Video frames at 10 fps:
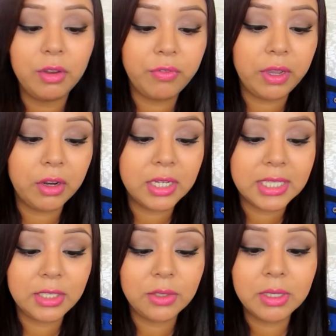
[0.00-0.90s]
finger, because
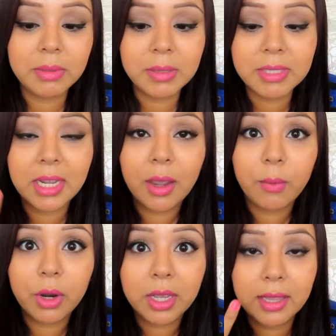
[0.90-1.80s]
I do sometimes like I work,